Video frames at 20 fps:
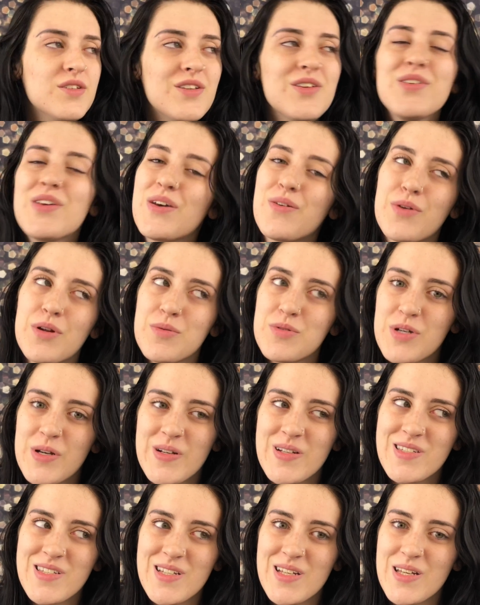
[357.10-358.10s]
get what I'm
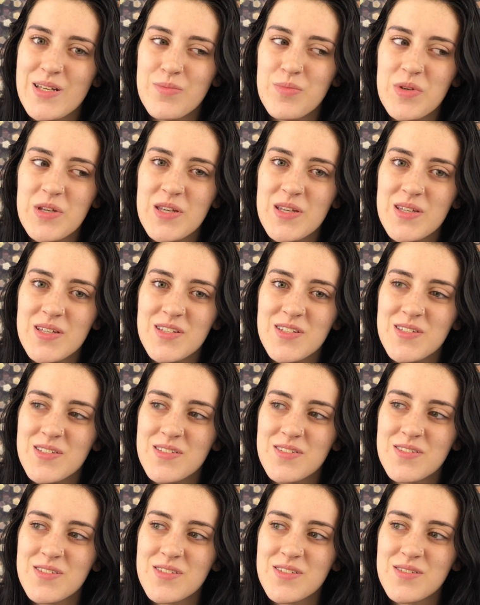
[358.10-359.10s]
trying to say,
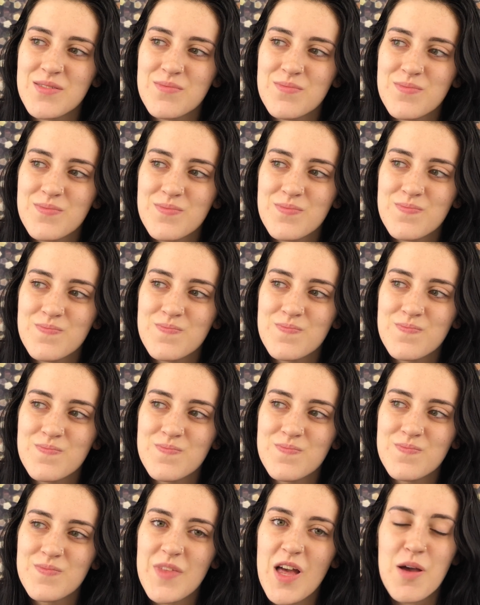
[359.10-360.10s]
because
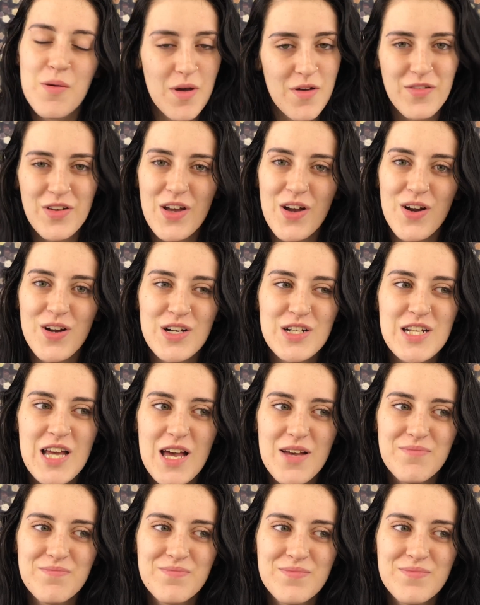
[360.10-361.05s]
I'm having a hard time.